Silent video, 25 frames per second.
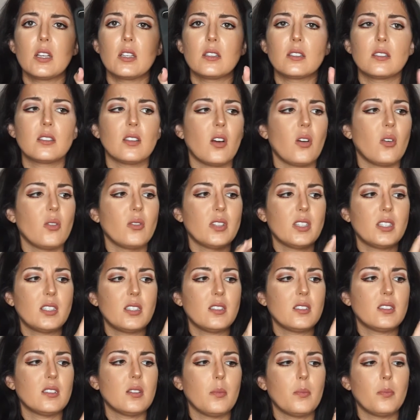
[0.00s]
So this
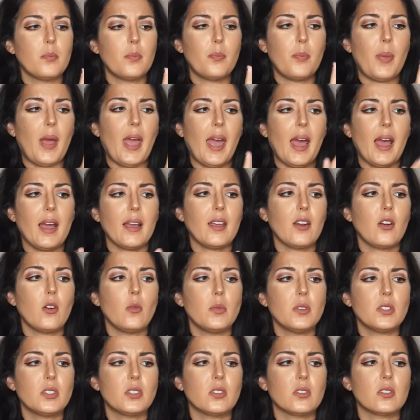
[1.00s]
is the back. It
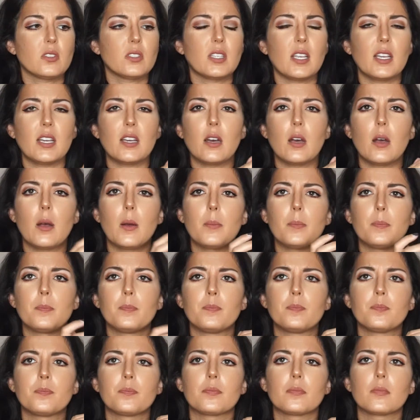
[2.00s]
almost looks like,
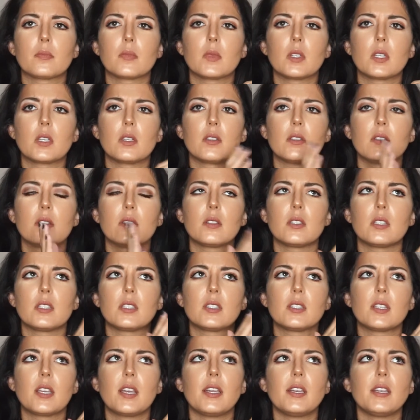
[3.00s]
the
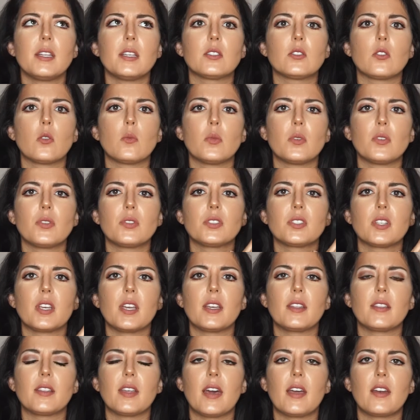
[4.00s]
skin is almost
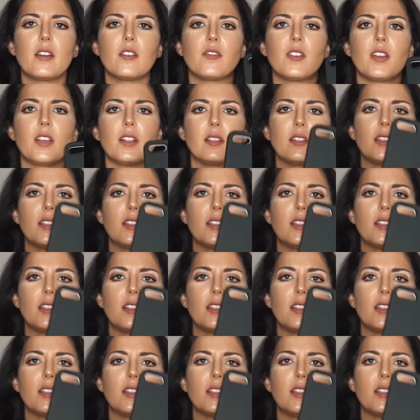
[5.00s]
like that of a